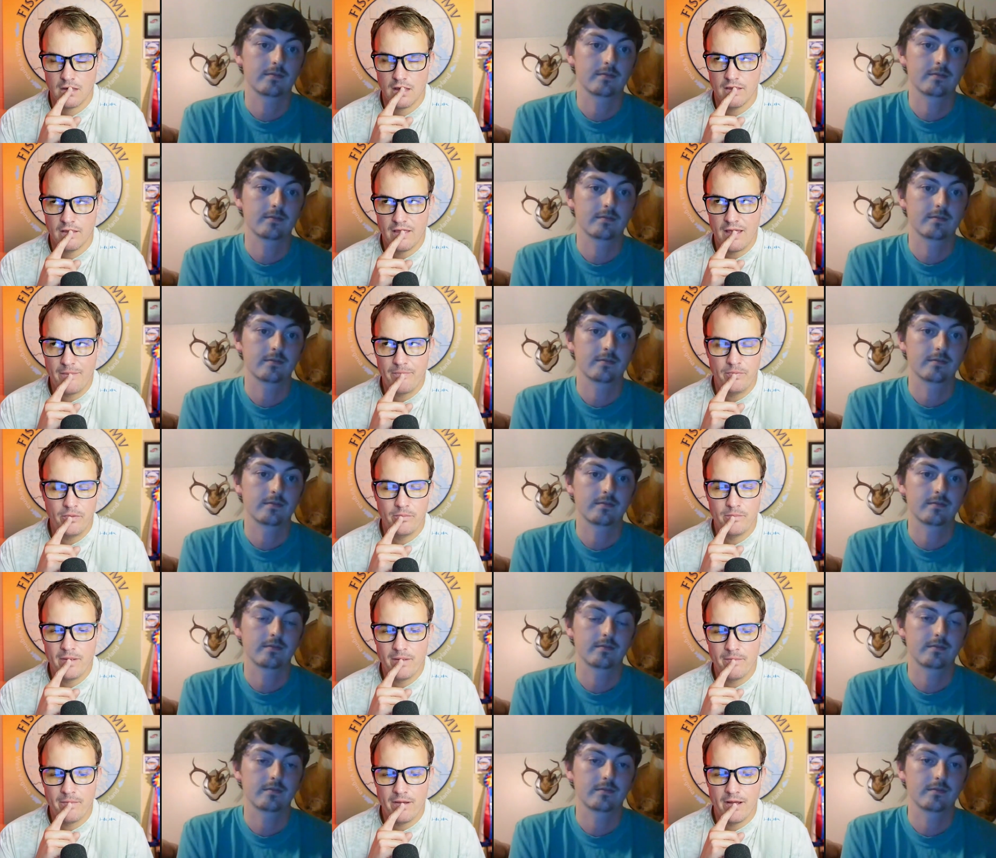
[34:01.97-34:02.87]
Speaker 1: That blew
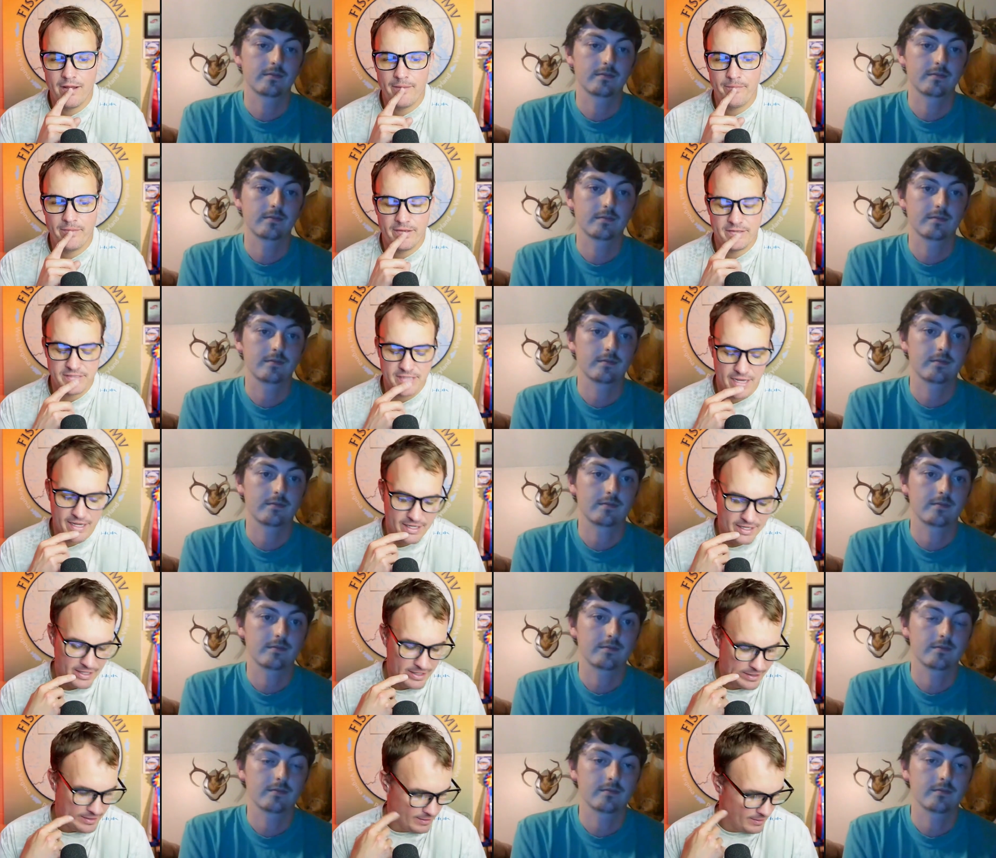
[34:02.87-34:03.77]
my mind because,
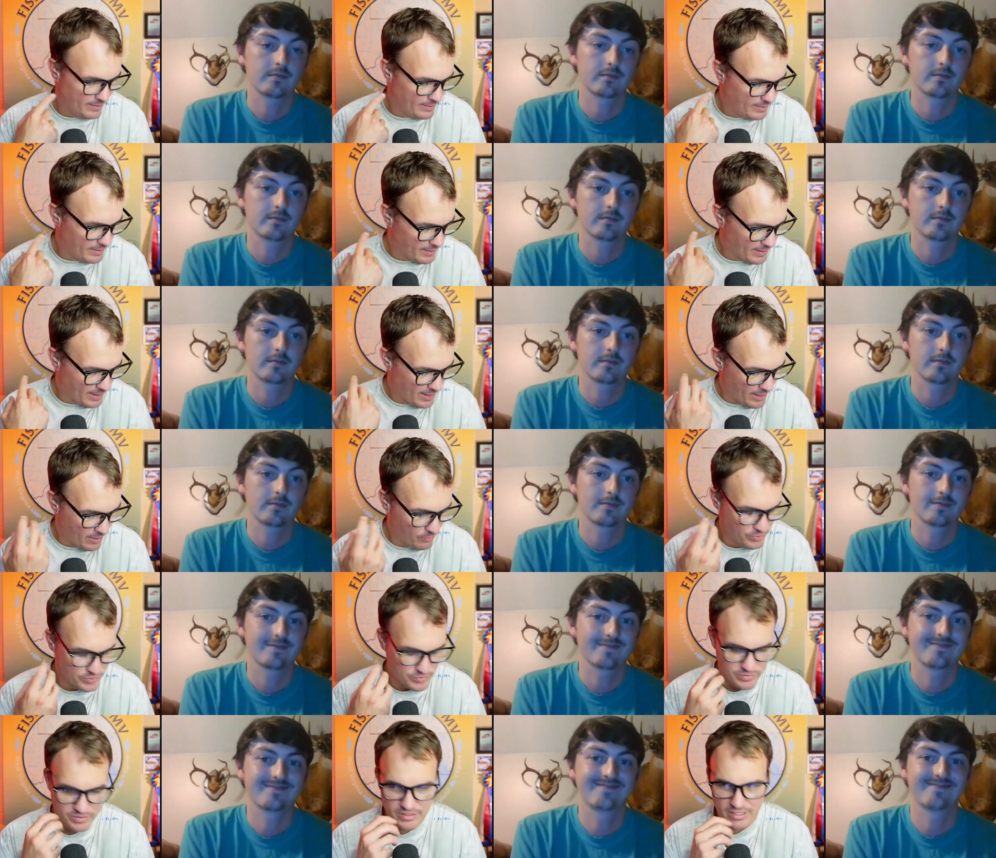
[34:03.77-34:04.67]
again, I
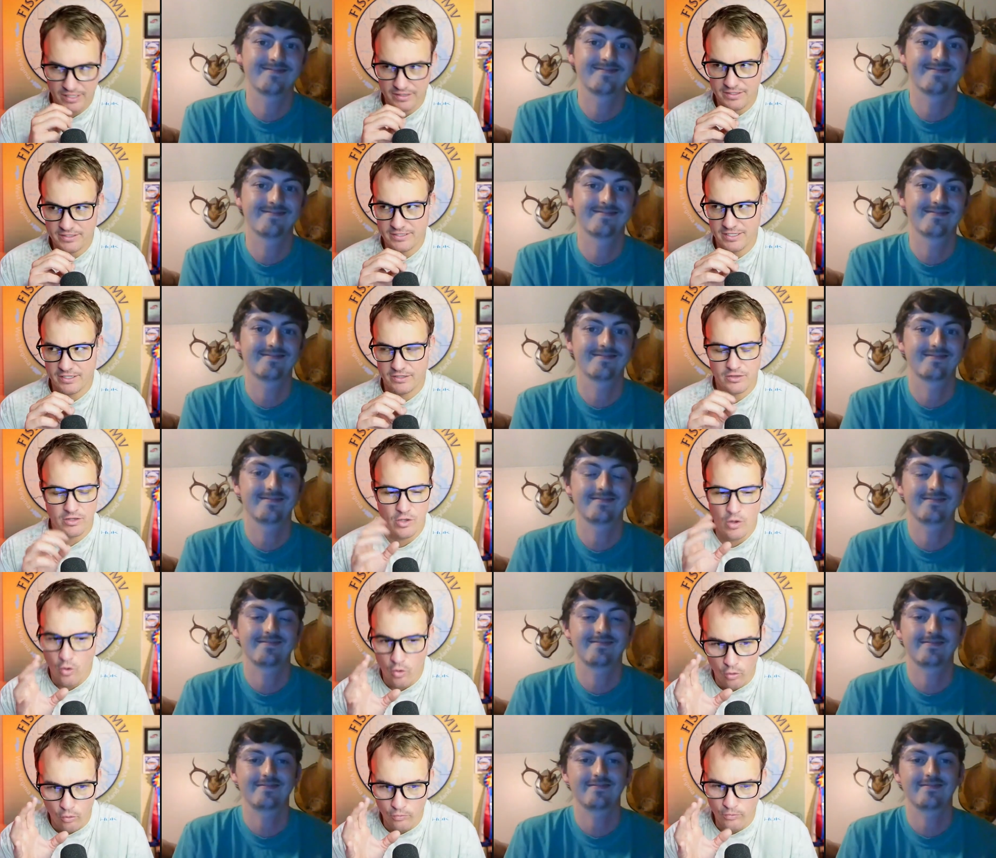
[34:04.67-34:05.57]
always recite this, like the
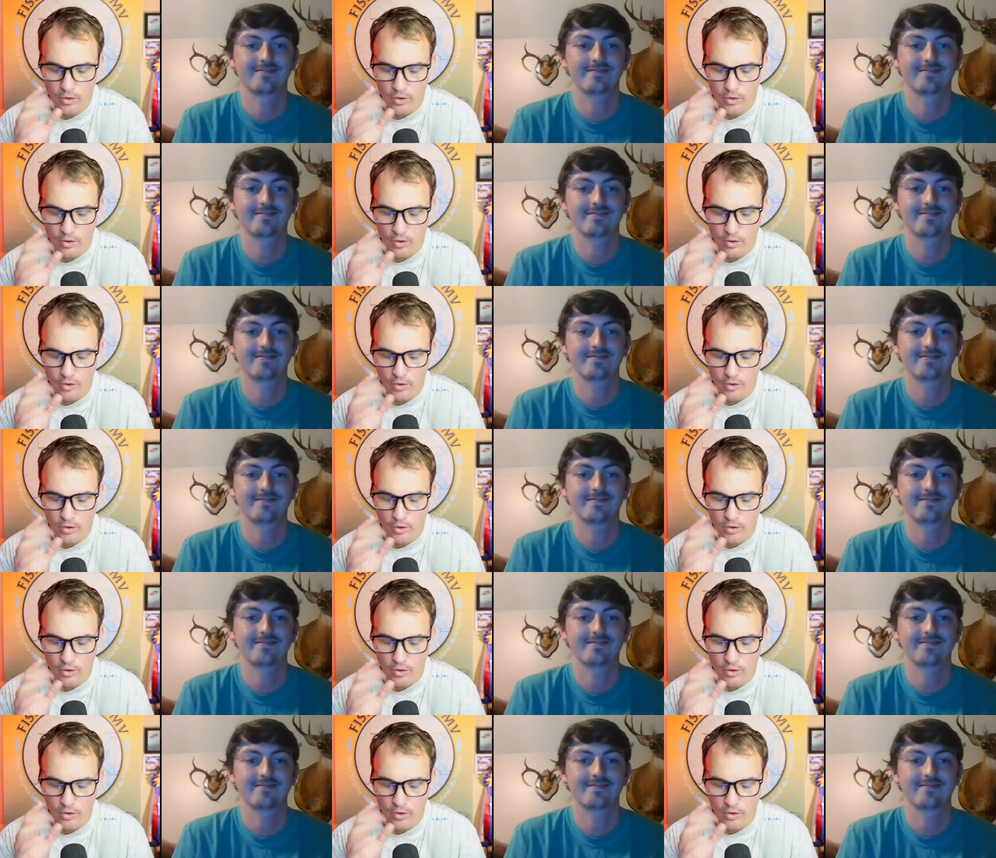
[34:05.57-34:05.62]
old